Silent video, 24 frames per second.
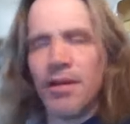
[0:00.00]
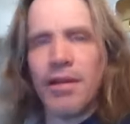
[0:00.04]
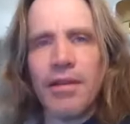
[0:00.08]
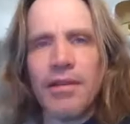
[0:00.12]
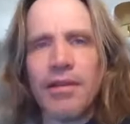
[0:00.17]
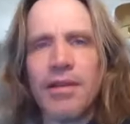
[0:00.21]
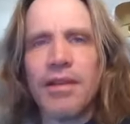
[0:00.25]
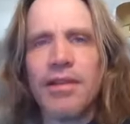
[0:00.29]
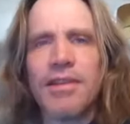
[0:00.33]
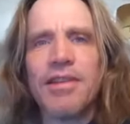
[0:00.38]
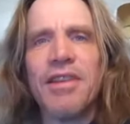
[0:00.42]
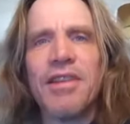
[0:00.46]

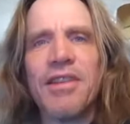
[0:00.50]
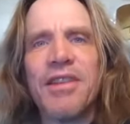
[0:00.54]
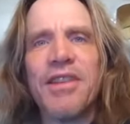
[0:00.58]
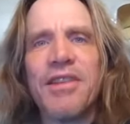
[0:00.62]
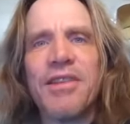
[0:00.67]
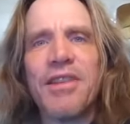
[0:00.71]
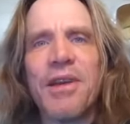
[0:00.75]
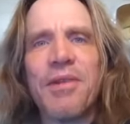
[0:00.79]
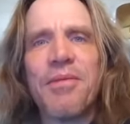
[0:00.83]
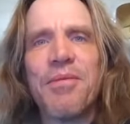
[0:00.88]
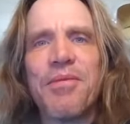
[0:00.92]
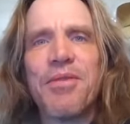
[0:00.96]

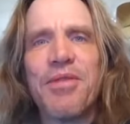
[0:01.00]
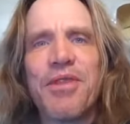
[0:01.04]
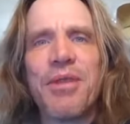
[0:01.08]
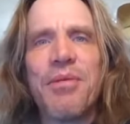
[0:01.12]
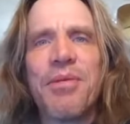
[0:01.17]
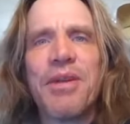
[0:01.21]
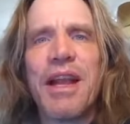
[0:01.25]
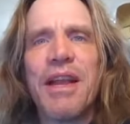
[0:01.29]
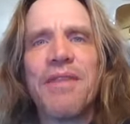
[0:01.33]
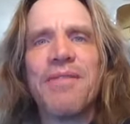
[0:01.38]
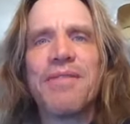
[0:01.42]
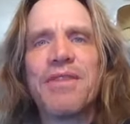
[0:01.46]
that, would, that
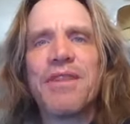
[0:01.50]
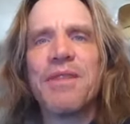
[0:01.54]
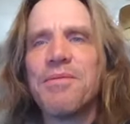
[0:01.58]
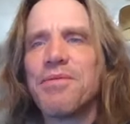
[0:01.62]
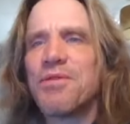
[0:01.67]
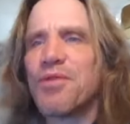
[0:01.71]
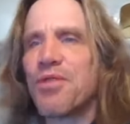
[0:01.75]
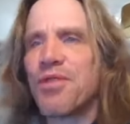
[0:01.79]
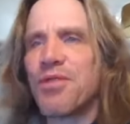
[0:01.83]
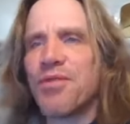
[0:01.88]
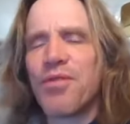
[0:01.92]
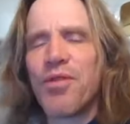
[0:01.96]
would have some
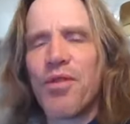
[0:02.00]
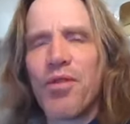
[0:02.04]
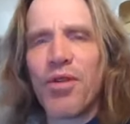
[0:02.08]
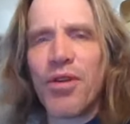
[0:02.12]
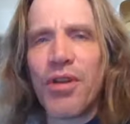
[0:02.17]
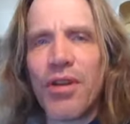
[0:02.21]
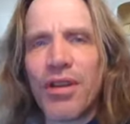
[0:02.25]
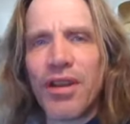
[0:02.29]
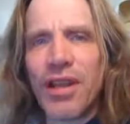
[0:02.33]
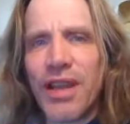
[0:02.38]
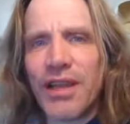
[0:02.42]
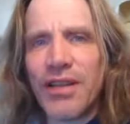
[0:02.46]
sort of
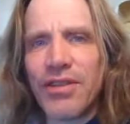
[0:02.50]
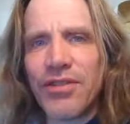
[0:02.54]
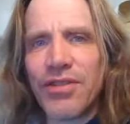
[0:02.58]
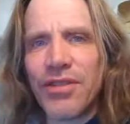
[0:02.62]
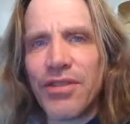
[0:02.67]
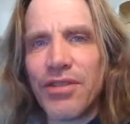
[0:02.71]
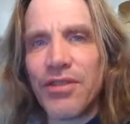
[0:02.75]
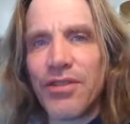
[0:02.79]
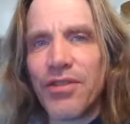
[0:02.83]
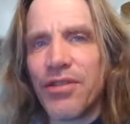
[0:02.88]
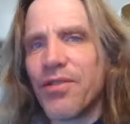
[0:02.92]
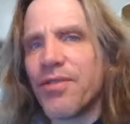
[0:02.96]

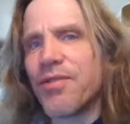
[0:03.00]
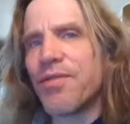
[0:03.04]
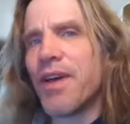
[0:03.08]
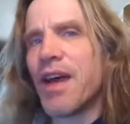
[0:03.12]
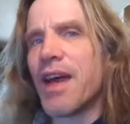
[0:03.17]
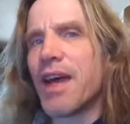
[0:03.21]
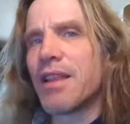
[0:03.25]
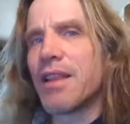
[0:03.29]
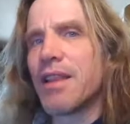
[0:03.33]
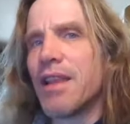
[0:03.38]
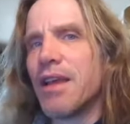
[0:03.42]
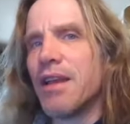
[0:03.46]
correlation to the
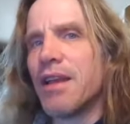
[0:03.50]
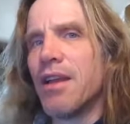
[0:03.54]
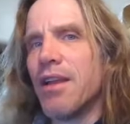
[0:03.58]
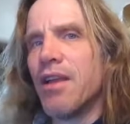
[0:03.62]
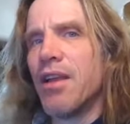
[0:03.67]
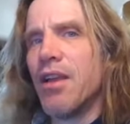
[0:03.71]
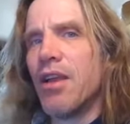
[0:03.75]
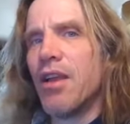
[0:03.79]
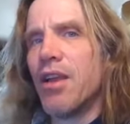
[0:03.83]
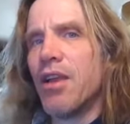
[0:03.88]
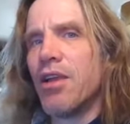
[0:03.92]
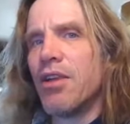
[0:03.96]
fact that
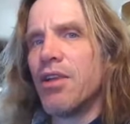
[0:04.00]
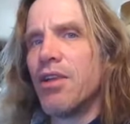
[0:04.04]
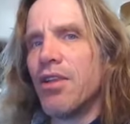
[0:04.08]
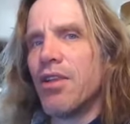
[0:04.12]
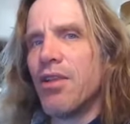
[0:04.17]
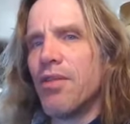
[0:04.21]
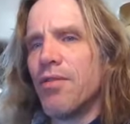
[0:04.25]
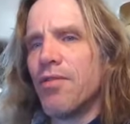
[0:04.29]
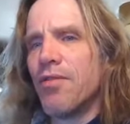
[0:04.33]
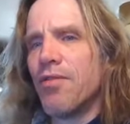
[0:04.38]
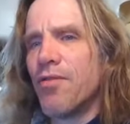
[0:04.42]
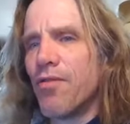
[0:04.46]

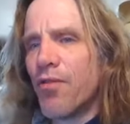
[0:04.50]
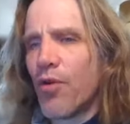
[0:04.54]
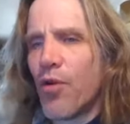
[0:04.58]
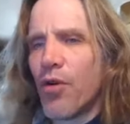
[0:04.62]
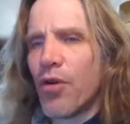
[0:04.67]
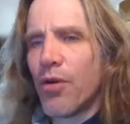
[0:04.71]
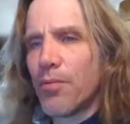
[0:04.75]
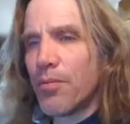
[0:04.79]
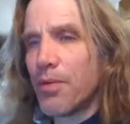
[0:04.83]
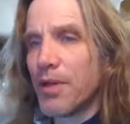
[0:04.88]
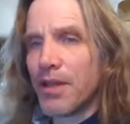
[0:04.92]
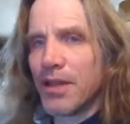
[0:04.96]

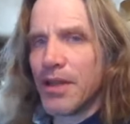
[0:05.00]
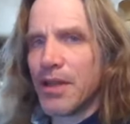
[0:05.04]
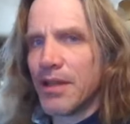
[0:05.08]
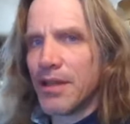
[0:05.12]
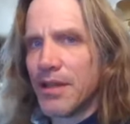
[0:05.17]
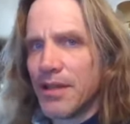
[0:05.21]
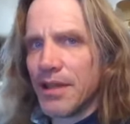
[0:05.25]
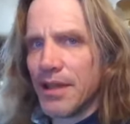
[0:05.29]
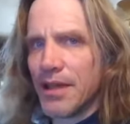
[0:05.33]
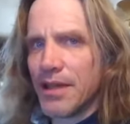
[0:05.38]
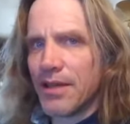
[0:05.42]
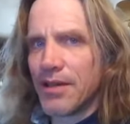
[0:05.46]
four
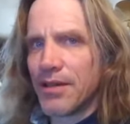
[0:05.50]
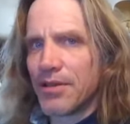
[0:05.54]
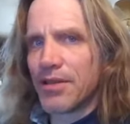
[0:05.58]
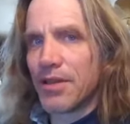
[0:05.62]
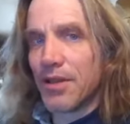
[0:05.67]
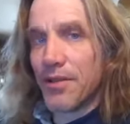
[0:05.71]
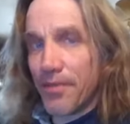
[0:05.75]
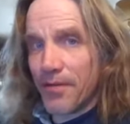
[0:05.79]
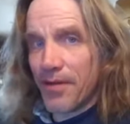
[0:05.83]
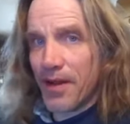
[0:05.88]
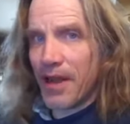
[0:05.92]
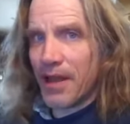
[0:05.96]
billion years
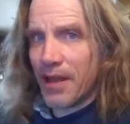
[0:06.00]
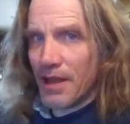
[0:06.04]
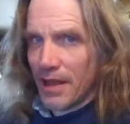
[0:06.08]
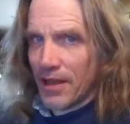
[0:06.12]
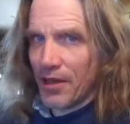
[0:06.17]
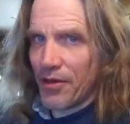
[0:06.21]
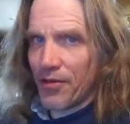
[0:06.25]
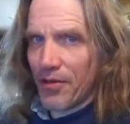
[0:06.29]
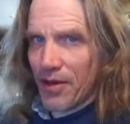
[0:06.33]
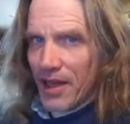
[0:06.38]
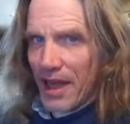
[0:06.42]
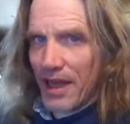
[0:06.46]
have finally
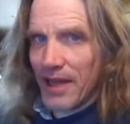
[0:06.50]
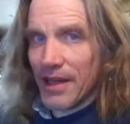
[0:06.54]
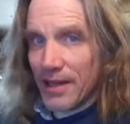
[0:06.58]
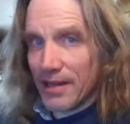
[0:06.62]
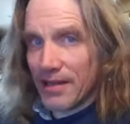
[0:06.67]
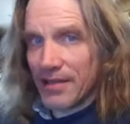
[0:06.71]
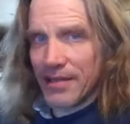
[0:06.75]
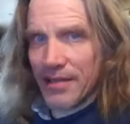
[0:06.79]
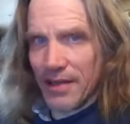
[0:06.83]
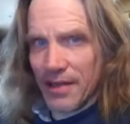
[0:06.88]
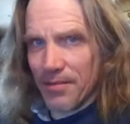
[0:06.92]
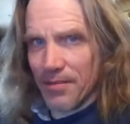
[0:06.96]
created
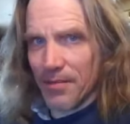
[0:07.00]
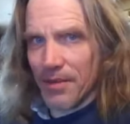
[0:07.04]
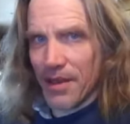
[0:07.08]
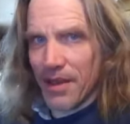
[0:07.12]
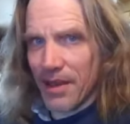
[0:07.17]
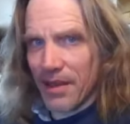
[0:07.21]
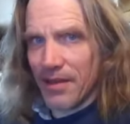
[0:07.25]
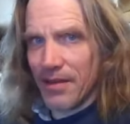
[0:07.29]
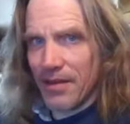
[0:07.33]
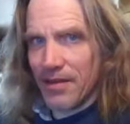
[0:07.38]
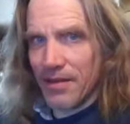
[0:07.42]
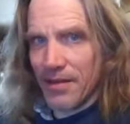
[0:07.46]

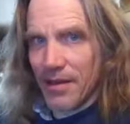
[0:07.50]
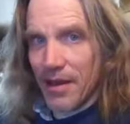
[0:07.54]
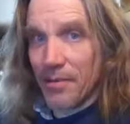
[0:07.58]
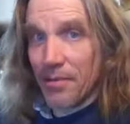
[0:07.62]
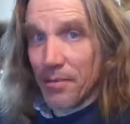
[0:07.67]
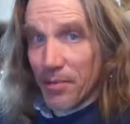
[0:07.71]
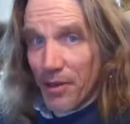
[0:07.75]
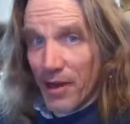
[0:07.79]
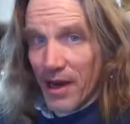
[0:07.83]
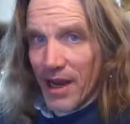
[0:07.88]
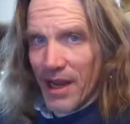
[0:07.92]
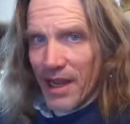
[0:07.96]
something a
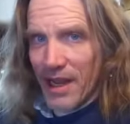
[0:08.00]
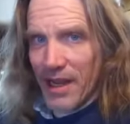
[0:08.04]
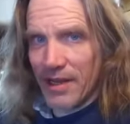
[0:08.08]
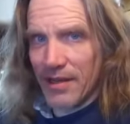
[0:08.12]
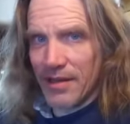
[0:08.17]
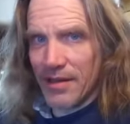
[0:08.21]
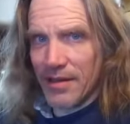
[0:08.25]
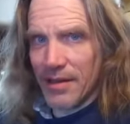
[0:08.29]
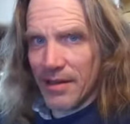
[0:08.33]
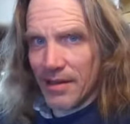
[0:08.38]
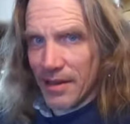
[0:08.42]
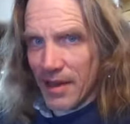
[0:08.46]

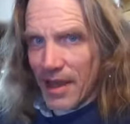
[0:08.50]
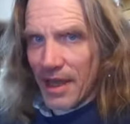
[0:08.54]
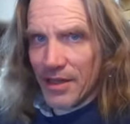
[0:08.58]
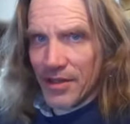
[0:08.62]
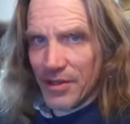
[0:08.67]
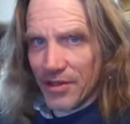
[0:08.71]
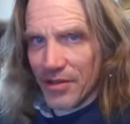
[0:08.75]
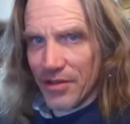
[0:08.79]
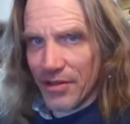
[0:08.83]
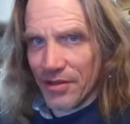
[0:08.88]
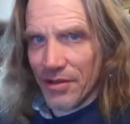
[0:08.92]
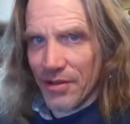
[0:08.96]
brain a
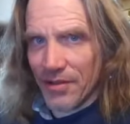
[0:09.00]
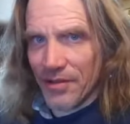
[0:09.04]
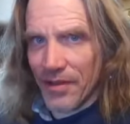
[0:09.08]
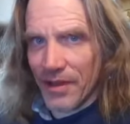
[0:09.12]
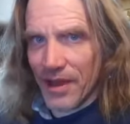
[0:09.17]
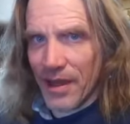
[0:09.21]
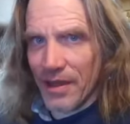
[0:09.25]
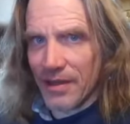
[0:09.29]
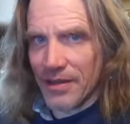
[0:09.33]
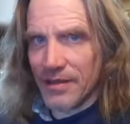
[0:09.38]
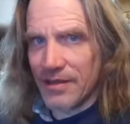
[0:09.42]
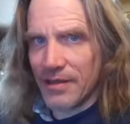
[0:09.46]
logical
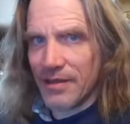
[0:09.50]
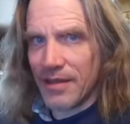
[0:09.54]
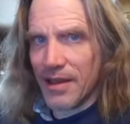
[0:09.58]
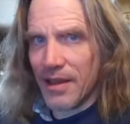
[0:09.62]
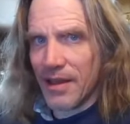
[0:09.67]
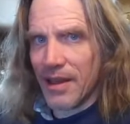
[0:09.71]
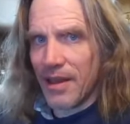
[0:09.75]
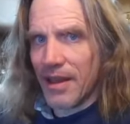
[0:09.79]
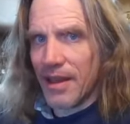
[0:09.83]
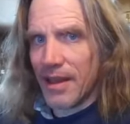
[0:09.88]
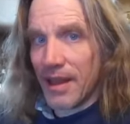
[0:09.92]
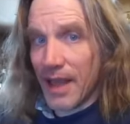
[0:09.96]
device
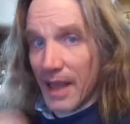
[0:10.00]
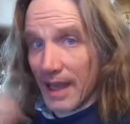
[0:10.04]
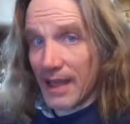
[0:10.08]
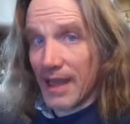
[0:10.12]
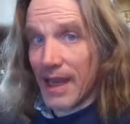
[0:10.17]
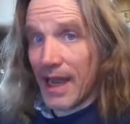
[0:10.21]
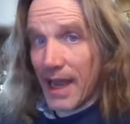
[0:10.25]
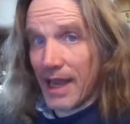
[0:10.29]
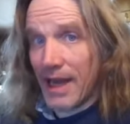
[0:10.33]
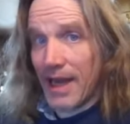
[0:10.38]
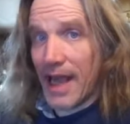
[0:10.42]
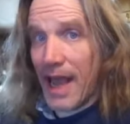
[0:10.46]
that
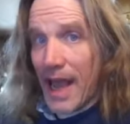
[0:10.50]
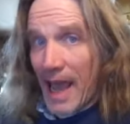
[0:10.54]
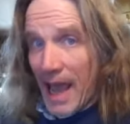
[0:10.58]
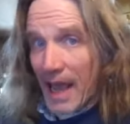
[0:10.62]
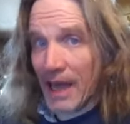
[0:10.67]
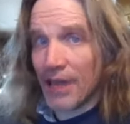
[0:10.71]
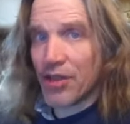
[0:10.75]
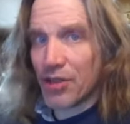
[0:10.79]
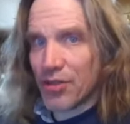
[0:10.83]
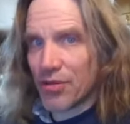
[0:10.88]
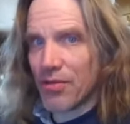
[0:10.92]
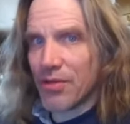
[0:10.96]
can
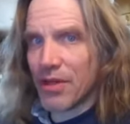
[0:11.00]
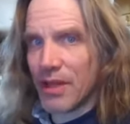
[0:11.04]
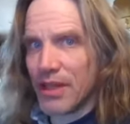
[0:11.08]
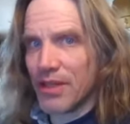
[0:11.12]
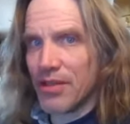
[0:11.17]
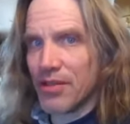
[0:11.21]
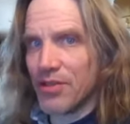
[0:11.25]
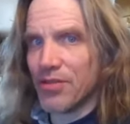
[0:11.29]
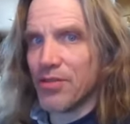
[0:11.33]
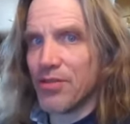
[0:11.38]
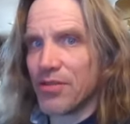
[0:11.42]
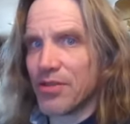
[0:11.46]
actually
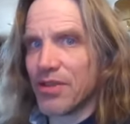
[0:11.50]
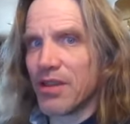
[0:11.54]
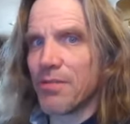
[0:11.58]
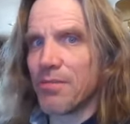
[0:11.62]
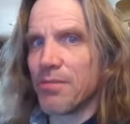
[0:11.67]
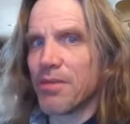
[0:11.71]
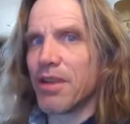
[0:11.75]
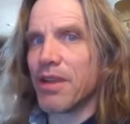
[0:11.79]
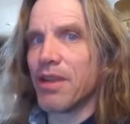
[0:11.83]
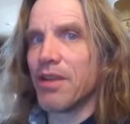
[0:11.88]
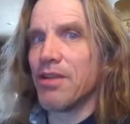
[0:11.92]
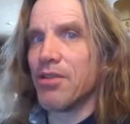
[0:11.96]
do
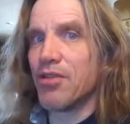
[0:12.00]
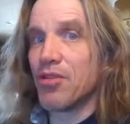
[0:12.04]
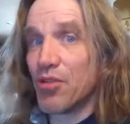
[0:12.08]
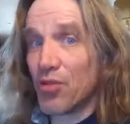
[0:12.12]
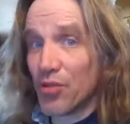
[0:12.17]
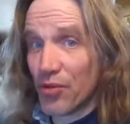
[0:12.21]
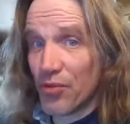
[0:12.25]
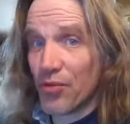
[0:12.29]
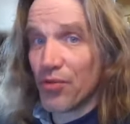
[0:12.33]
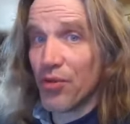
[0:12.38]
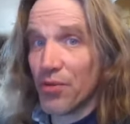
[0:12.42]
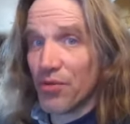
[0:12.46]
something
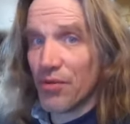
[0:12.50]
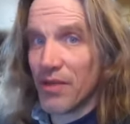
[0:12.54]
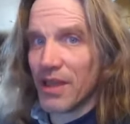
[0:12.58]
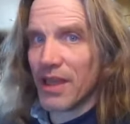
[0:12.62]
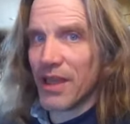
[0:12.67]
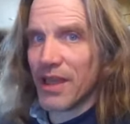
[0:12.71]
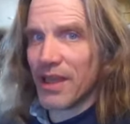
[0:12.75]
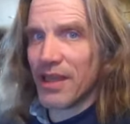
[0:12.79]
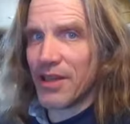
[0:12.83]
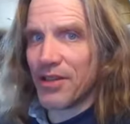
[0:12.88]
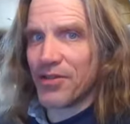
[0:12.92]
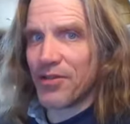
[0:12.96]

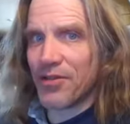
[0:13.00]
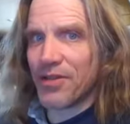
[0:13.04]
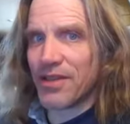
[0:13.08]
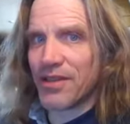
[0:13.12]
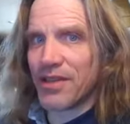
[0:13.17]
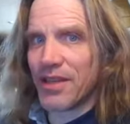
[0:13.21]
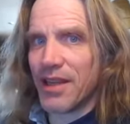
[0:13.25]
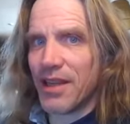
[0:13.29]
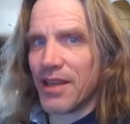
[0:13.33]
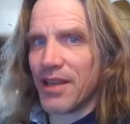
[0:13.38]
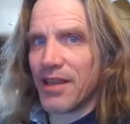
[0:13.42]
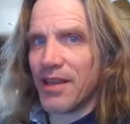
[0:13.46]
truly
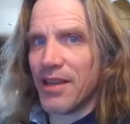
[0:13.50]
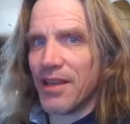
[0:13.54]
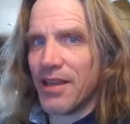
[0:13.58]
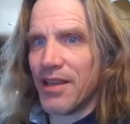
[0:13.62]
interesting